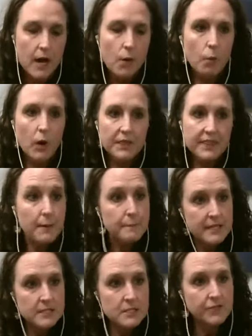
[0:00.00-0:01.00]
What that
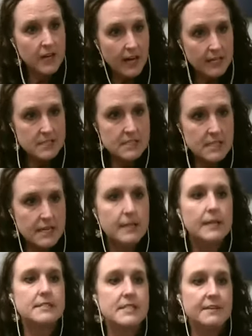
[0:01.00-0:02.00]
means for us
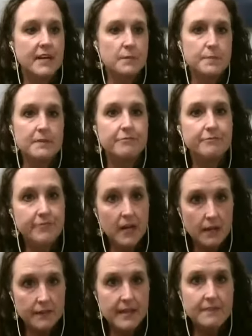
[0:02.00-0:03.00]
is they've got to be
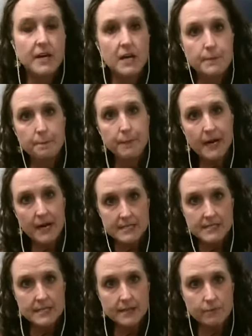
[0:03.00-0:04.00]
fun. They've got to be
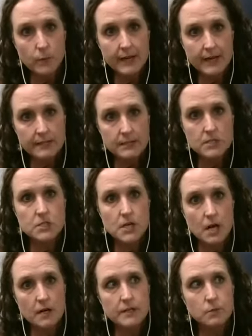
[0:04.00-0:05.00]
positive. When I
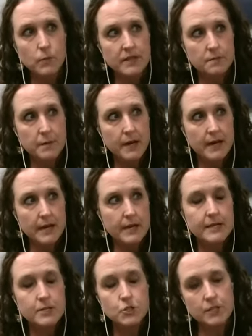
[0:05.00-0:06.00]
start with my
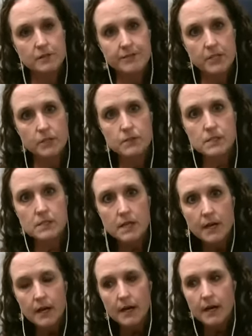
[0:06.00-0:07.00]
agent interviews,
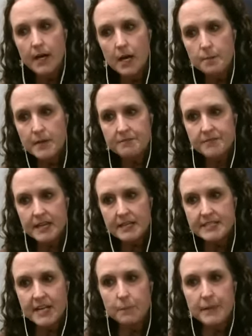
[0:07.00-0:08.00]
Um, if they
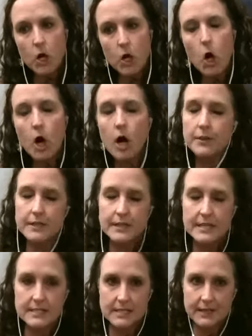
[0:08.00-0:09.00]
tell me all the
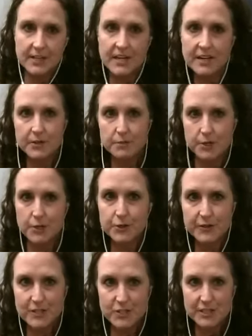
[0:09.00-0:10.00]
things that their other
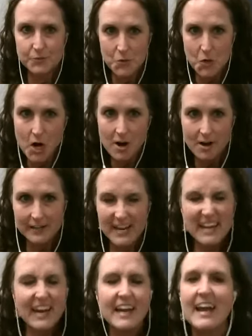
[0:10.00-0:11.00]
brokerage did wrong,
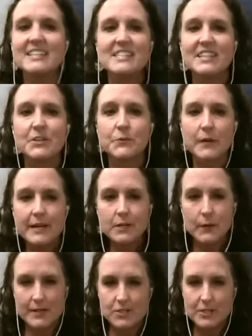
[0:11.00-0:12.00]
and I ask the right
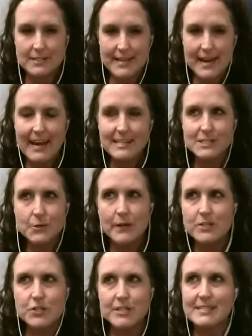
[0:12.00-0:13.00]
questions, I ask
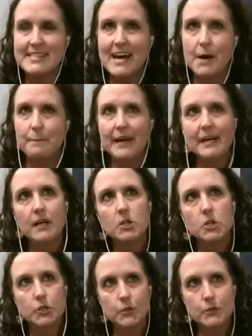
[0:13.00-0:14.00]
questions that might
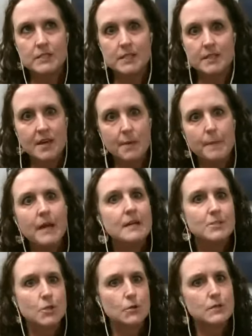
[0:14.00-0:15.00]
allude to them.
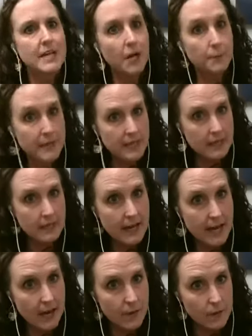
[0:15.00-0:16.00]
So tell me,
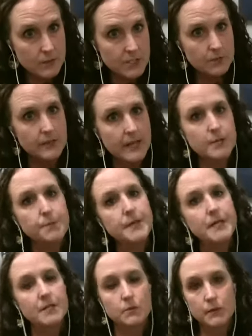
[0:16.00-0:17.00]
how do you like
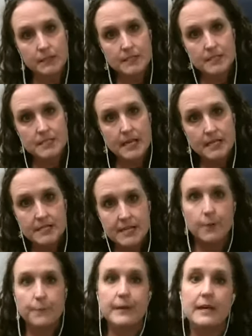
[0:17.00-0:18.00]
being in real estate?
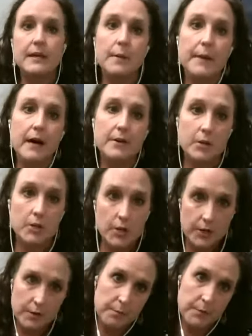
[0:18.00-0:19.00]
Tell me about your
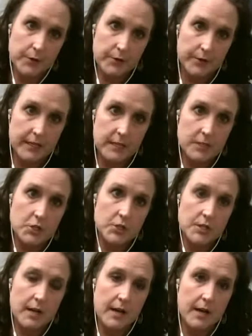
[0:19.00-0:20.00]
current
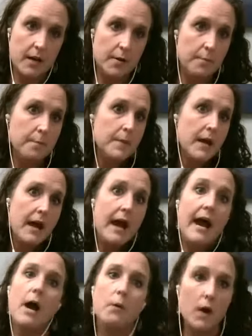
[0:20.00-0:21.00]
brokerage. Um,
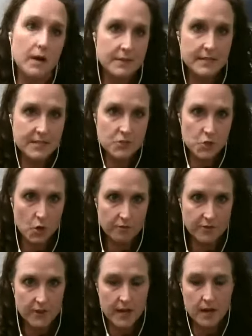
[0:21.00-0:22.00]
how are things
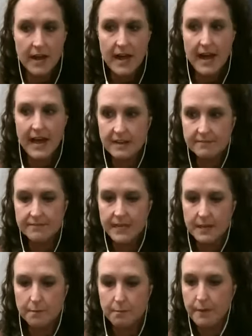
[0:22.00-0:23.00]
over there? And if
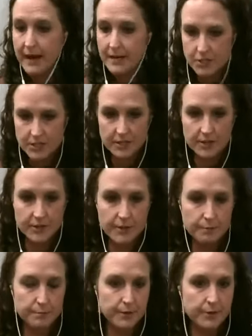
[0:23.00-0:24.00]
they bash their
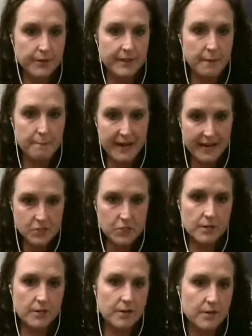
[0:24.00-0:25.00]
current broker, they bash
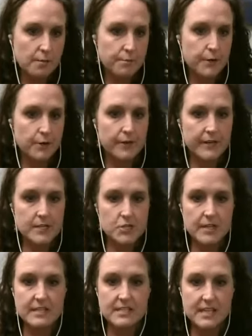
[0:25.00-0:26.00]
their current brokerage,
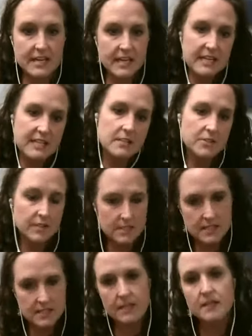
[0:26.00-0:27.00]
they say they didn't do this,
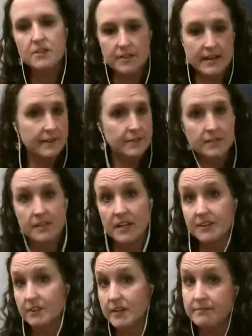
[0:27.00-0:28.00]
they didn't do that, they're
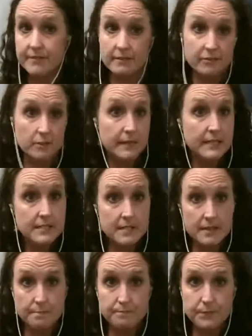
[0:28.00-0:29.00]
not the right fit for my
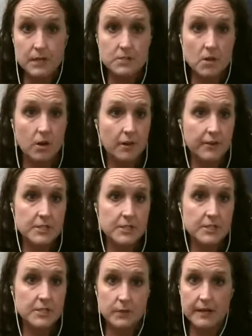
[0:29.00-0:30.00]
team, because all they're
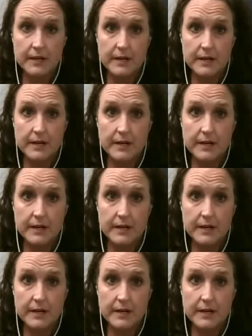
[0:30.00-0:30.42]
doing right